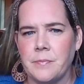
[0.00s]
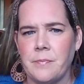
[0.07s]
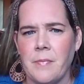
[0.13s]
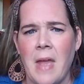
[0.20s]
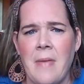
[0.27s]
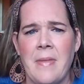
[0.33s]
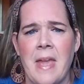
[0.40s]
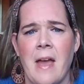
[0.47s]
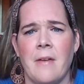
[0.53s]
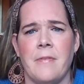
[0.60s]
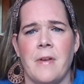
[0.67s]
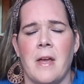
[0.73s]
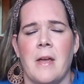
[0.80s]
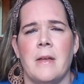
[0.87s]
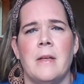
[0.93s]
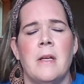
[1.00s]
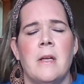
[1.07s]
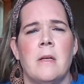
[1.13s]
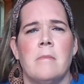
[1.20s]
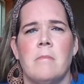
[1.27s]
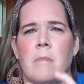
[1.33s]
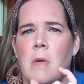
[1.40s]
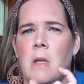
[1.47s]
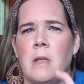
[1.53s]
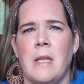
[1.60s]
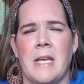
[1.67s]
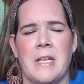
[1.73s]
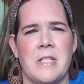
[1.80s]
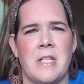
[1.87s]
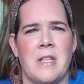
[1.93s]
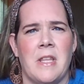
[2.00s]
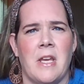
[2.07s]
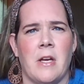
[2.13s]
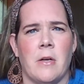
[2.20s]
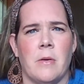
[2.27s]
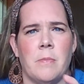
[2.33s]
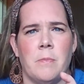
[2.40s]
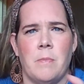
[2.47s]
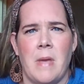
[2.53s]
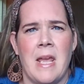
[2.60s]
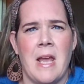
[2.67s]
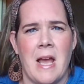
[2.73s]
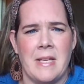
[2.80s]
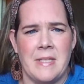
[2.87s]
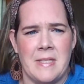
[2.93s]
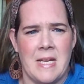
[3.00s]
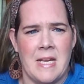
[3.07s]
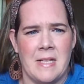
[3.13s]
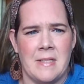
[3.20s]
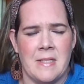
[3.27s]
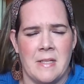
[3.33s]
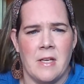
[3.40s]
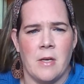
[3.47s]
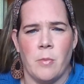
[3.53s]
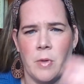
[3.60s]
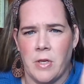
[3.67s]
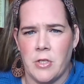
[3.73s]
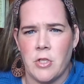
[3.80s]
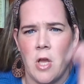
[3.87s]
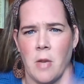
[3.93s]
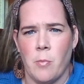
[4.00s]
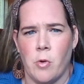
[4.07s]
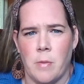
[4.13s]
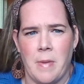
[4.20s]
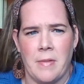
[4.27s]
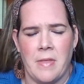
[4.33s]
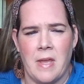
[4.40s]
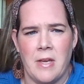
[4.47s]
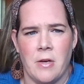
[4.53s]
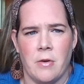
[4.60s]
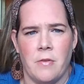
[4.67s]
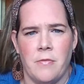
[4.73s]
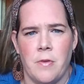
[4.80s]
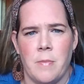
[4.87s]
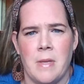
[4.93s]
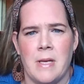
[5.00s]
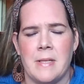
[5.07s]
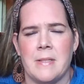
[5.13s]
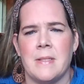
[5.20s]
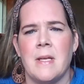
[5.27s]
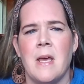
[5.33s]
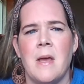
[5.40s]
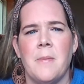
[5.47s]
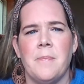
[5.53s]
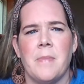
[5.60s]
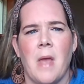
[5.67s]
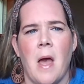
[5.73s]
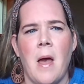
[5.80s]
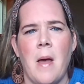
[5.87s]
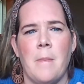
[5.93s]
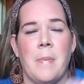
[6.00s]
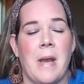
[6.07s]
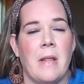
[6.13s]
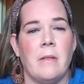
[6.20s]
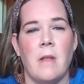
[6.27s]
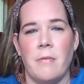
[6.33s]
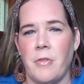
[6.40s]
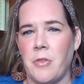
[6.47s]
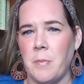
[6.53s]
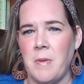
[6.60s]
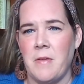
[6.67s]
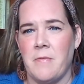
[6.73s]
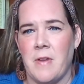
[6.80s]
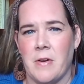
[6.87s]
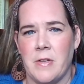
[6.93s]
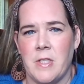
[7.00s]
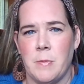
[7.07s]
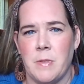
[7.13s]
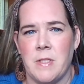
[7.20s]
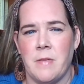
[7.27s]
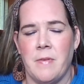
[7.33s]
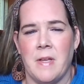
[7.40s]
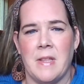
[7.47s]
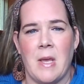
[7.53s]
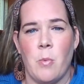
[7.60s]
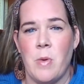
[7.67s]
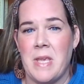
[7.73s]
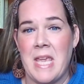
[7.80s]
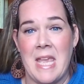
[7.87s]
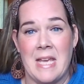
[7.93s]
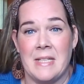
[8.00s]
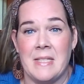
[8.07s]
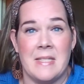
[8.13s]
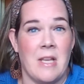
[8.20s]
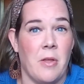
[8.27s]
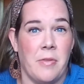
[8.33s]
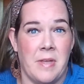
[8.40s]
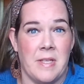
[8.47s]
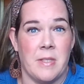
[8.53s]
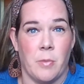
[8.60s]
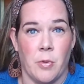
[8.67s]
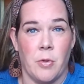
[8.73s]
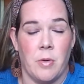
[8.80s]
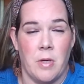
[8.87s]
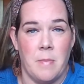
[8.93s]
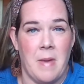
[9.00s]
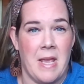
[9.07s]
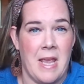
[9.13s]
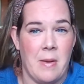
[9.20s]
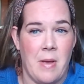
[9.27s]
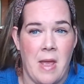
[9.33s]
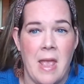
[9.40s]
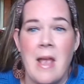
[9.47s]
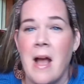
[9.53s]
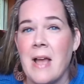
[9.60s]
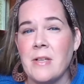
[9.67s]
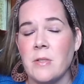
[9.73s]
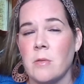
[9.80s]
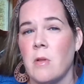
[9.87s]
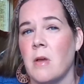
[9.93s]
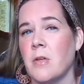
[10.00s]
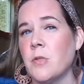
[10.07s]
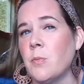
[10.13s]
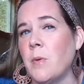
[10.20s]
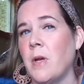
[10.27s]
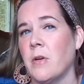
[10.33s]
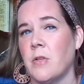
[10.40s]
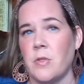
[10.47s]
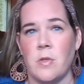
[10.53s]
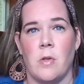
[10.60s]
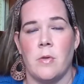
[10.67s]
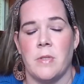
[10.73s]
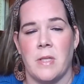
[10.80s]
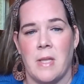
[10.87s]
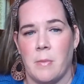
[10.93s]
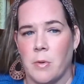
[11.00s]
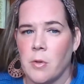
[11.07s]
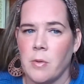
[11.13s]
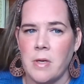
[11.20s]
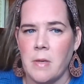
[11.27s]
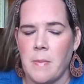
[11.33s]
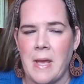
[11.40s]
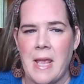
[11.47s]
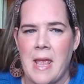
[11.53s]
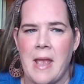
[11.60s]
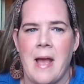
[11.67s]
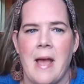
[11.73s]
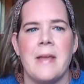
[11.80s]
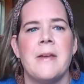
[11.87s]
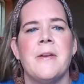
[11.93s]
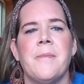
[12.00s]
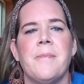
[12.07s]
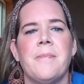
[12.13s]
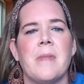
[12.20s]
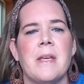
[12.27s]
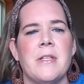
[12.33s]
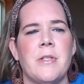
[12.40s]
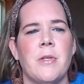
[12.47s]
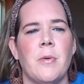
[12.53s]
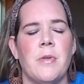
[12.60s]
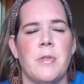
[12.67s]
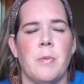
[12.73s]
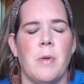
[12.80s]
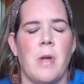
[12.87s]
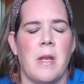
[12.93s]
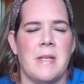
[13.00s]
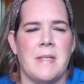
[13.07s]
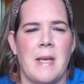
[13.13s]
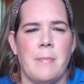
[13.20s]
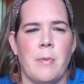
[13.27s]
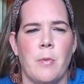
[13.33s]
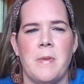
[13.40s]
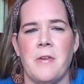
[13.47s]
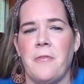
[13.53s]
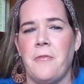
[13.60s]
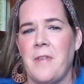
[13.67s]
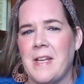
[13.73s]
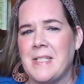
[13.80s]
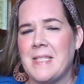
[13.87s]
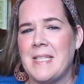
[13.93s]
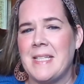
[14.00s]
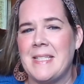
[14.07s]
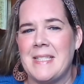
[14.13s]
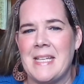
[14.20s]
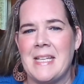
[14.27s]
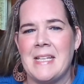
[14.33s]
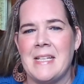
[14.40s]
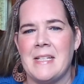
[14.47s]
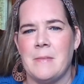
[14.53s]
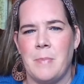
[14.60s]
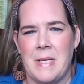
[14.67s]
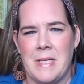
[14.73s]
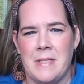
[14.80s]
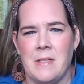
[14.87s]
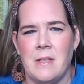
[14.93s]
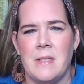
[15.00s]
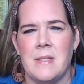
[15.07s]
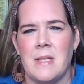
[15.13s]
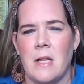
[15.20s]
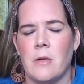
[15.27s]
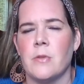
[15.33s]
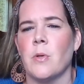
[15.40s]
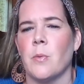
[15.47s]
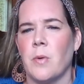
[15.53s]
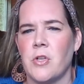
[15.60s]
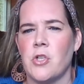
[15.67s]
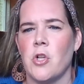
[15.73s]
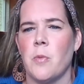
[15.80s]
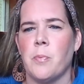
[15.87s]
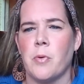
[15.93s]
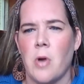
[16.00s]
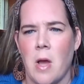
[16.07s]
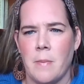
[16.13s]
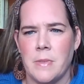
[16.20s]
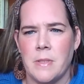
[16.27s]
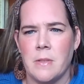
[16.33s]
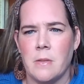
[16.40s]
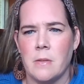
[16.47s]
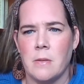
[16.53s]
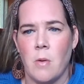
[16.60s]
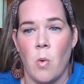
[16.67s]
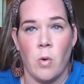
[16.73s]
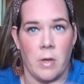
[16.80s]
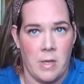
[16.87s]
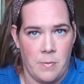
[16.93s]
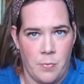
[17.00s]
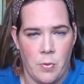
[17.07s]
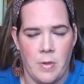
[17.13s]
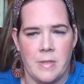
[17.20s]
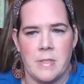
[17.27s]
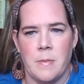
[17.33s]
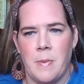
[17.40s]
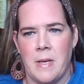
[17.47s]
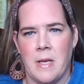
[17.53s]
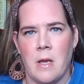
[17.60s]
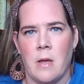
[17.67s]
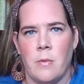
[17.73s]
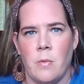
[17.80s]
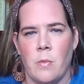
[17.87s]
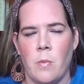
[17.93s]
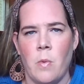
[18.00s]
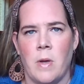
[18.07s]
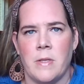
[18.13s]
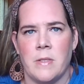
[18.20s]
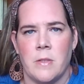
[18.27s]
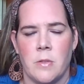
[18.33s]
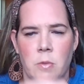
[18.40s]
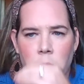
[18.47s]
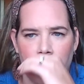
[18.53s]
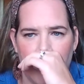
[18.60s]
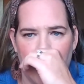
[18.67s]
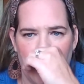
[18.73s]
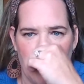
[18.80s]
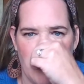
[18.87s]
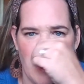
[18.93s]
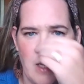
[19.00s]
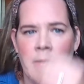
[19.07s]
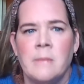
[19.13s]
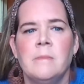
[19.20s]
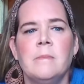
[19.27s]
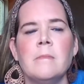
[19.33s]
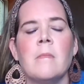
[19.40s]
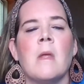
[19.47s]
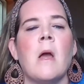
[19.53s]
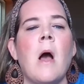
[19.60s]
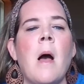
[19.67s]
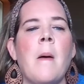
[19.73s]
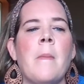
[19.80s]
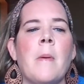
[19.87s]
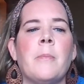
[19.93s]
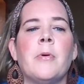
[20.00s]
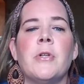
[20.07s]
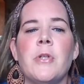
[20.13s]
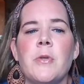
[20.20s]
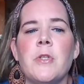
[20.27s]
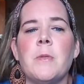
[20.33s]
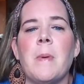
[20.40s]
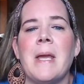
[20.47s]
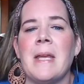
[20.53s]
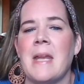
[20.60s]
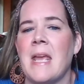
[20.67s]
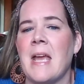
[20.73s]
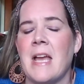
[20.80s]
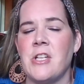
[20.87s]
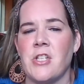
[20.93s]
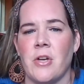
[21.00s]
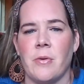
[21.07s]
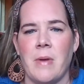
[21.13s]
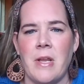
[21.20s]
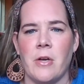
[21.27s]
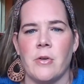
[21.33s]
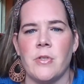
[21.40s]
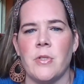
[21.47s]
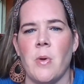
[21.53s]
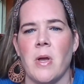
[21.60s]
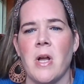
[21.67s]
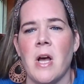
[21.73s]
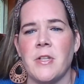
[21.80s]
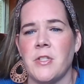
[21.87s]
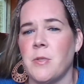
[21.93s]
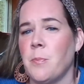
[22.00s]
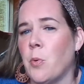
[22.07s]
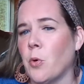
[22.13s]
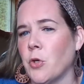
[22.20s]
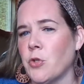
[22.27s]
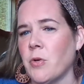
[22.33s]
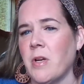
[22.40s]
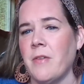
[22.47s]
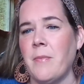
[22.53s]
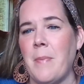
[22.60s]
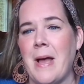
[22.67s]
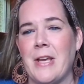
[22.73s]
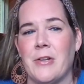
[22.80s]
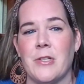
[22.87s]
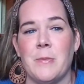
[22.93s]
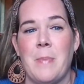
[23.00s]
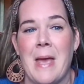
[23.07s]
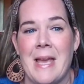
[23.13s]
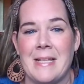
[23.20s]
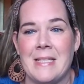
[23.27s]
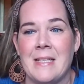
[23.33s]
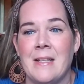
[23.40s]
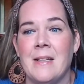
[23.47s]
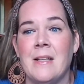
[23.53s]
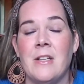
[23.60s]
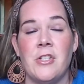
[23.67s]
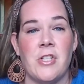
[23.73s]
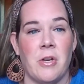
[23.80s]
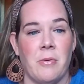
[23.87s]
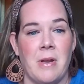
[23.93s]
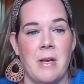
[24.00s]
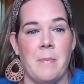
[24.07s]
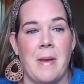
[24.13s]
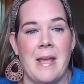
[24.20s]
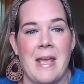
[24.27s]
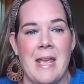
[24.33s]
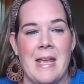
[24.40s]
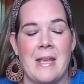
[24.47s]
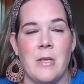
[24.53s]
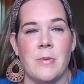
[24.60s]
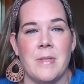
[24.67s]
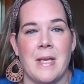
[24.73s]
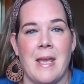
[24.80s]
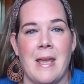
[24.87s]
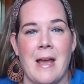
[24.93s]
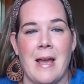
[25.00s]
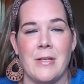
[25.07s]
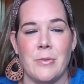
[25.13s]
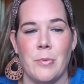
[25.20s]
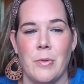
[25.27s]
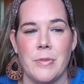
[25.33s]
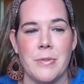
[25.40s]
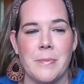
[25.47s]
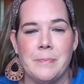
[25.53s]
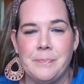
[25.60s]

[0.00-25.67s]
And they have a link to their AI stance in there. We're going to talk more about that here in a few minutes. But I love that they're being very specific that we can sell things that were created by AI so long as we are disclosing they were created by AI. So an example would be a fantasy scene based on a seller's original prompt or input, depending on what tool you're using, produced by an AI generator. So a custom portrait of buyer's pet generated by using AI tools.